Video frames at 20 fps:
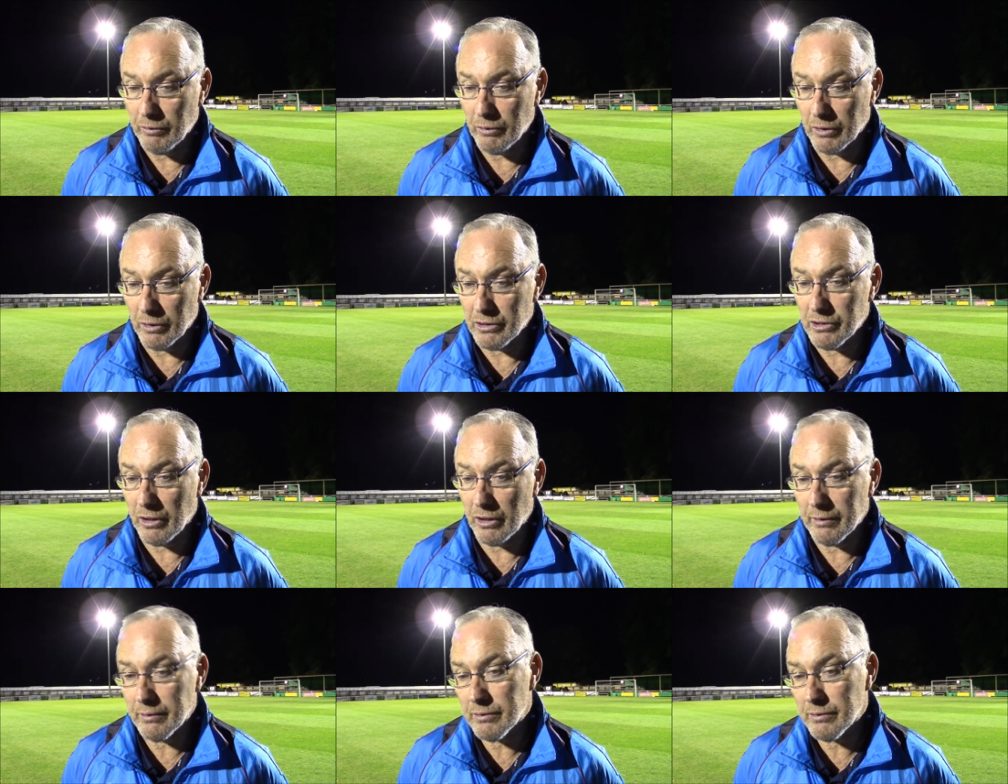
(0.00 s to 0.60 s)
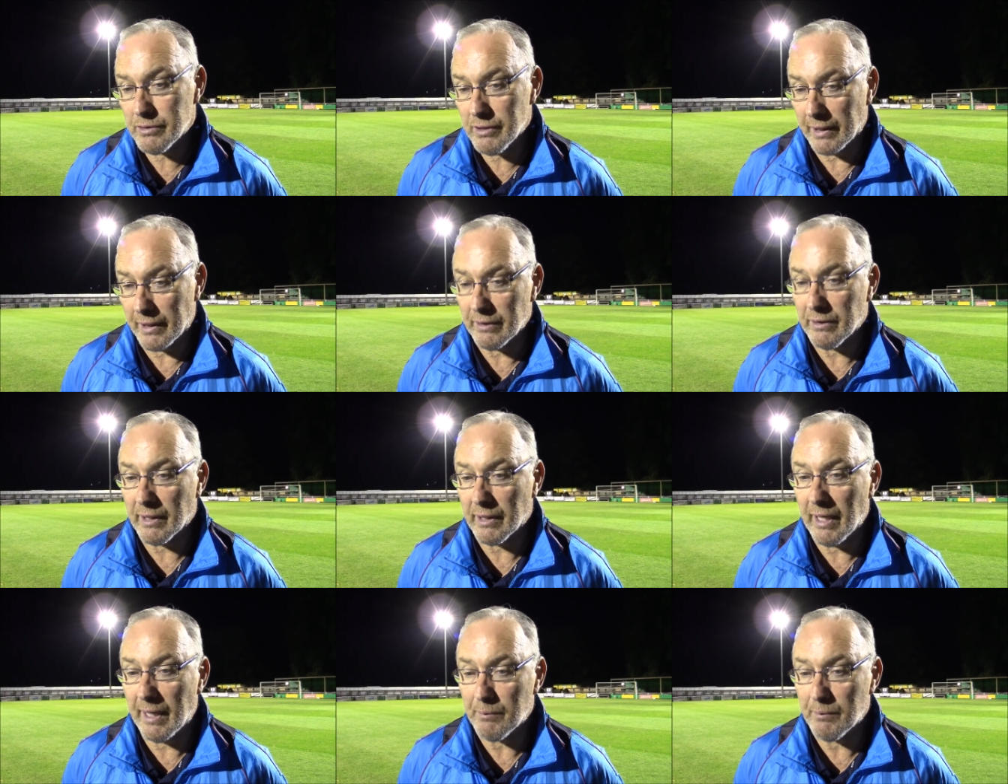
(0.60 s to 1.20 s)
to take the
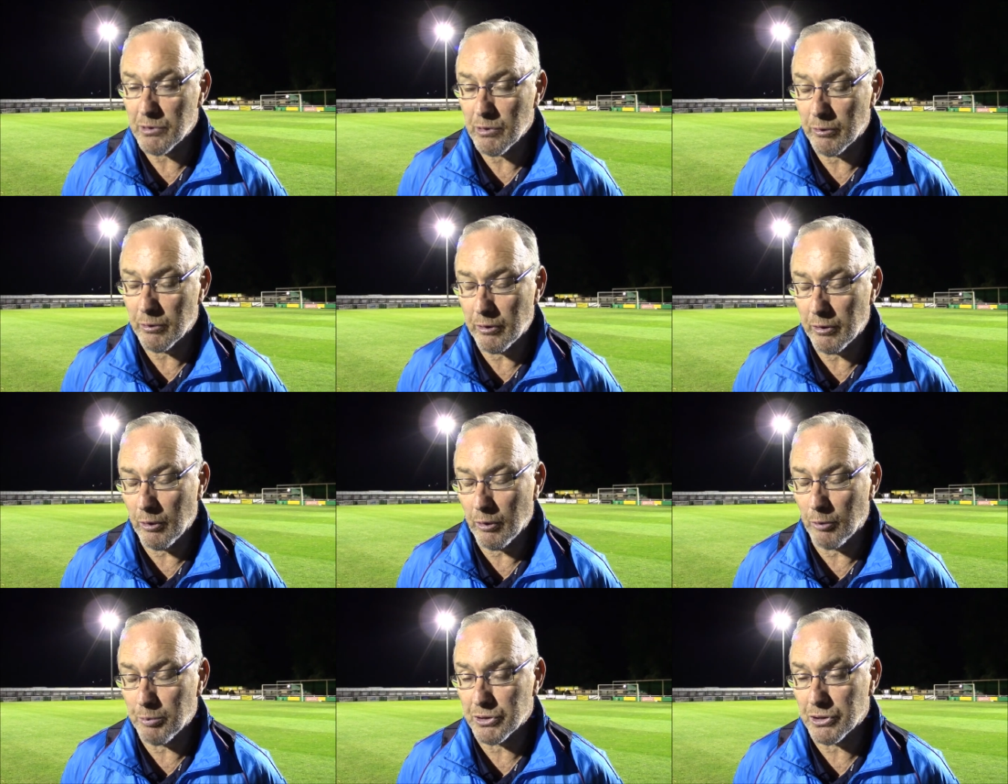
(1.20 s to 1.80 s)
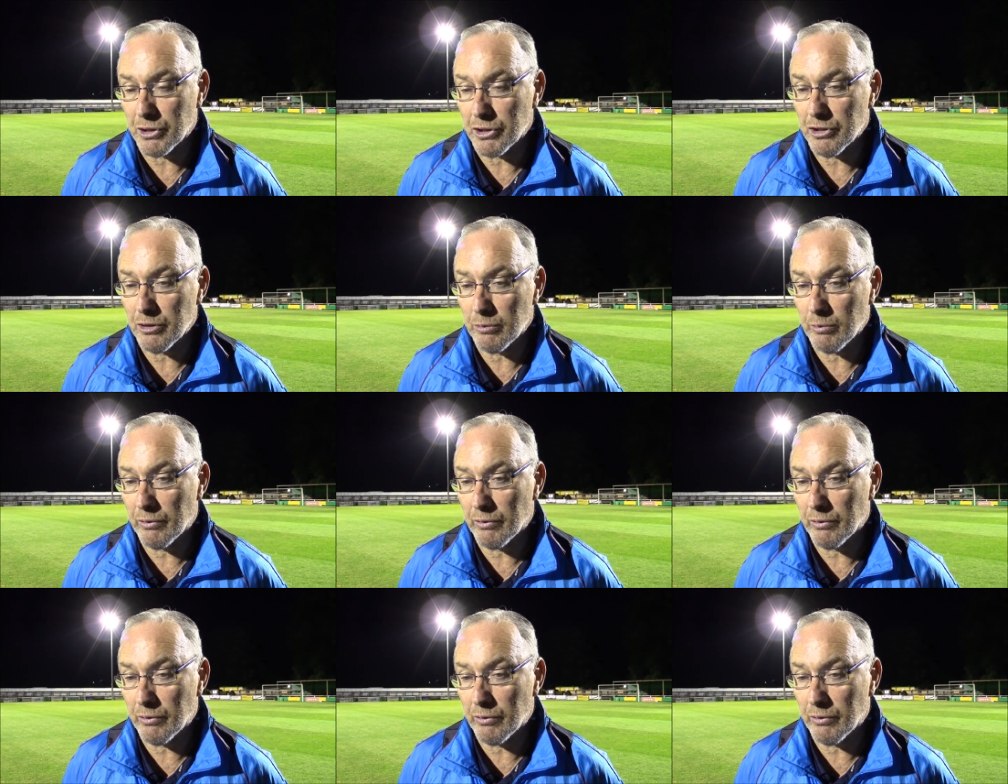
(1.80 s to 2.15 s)
game to the opposition.